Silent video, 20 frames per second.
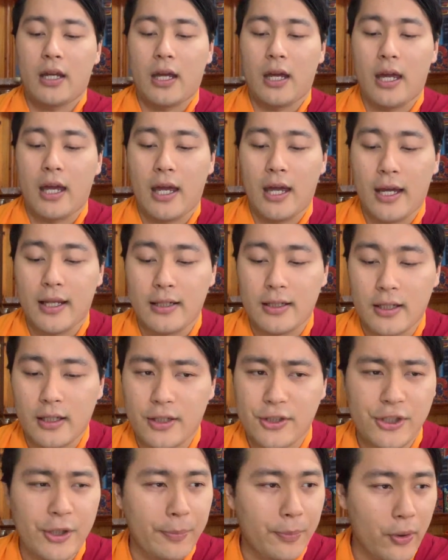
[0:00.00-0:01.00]
and
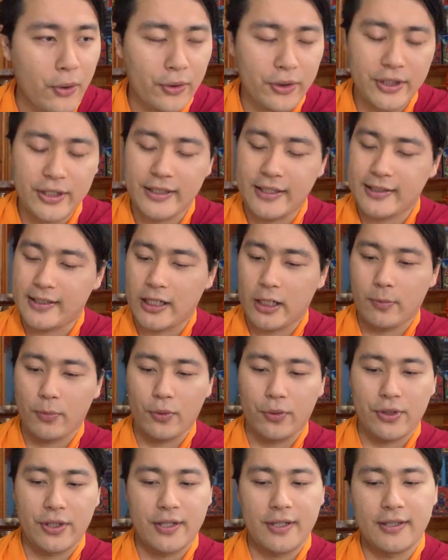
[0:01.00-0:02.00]
supported the
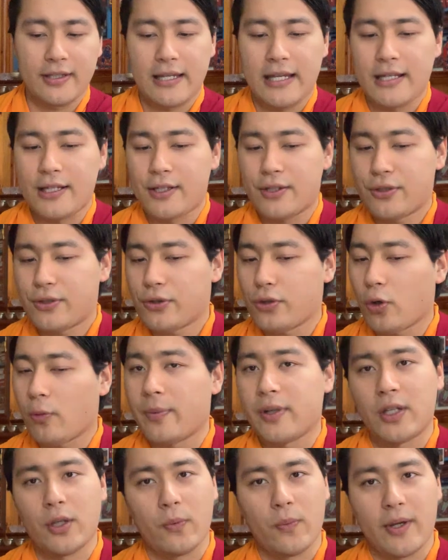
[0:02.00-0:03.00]
ceremonies in so
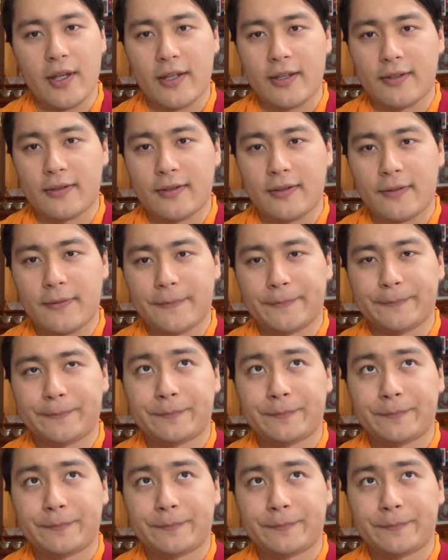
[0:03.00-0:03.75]
many ways.